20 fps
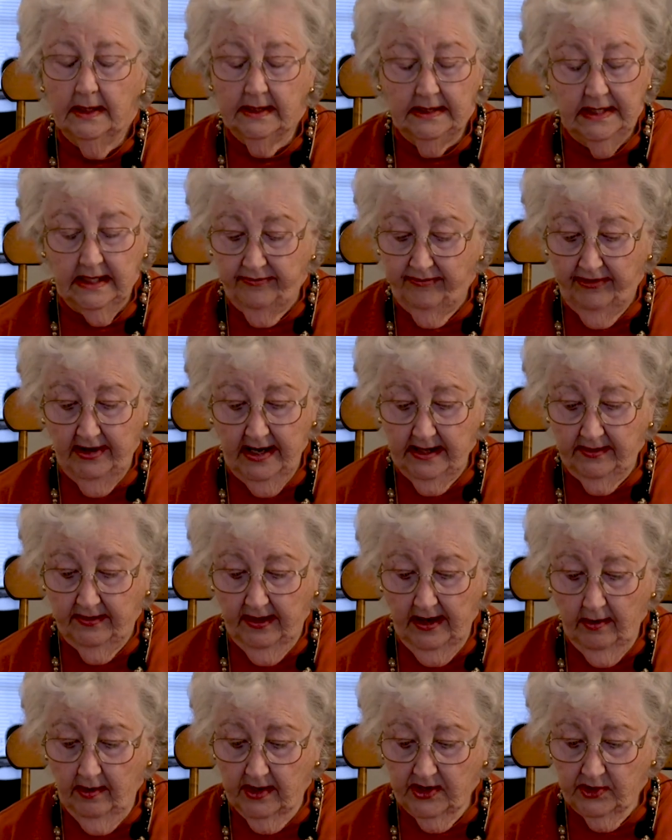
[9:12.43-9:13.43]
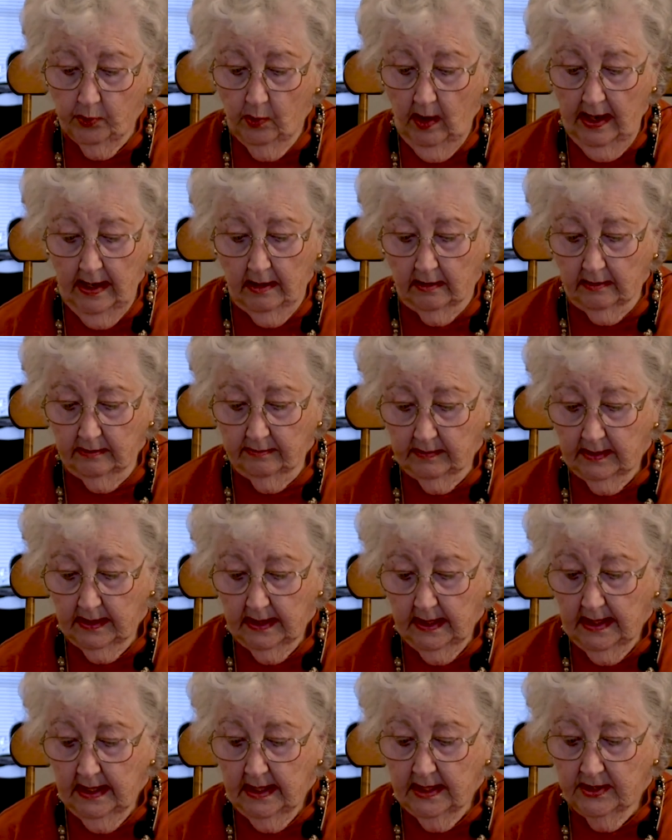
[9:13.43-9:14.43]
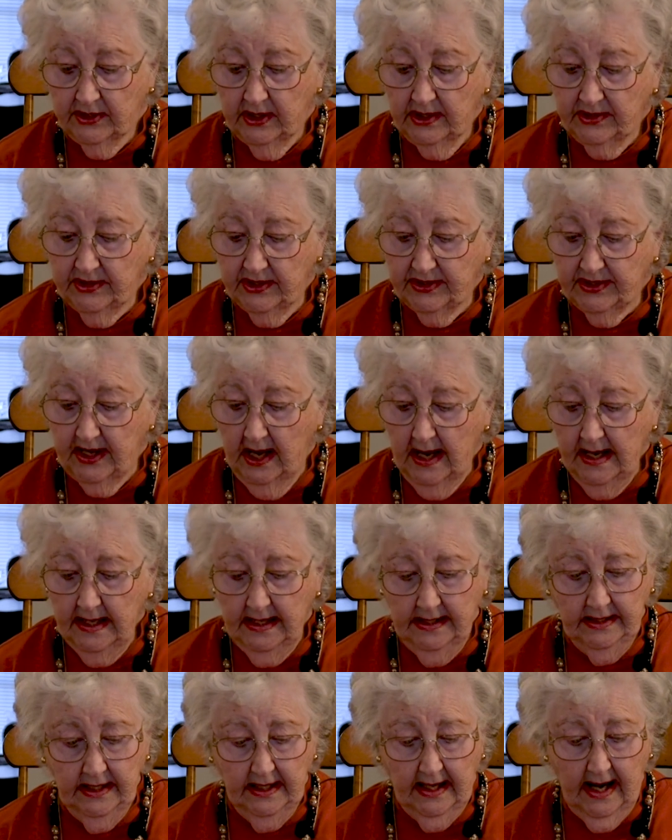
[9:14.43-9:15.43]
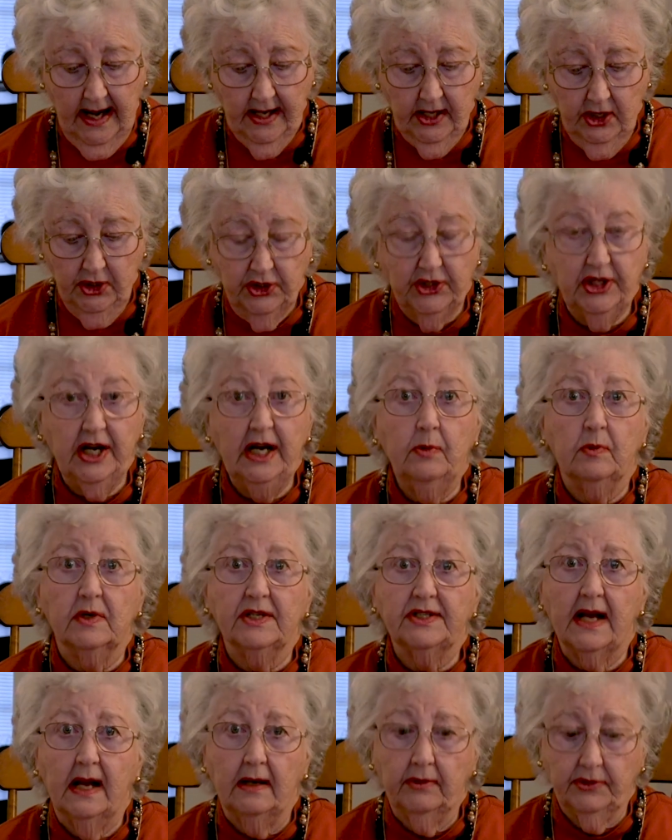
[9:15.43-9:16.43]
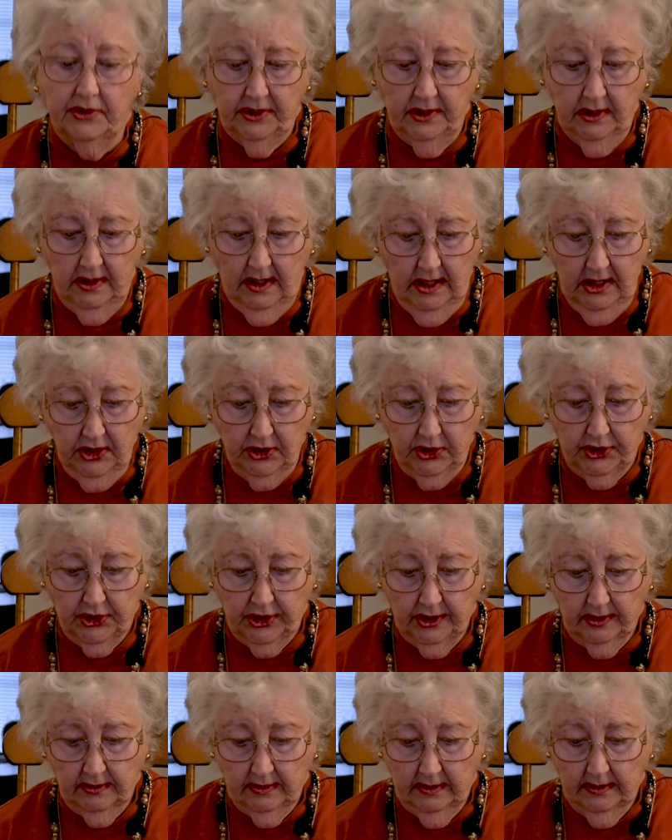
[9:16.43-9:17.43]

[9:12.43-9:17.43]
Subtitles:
Defeat there as well, since a sign indicated she was out to lunch,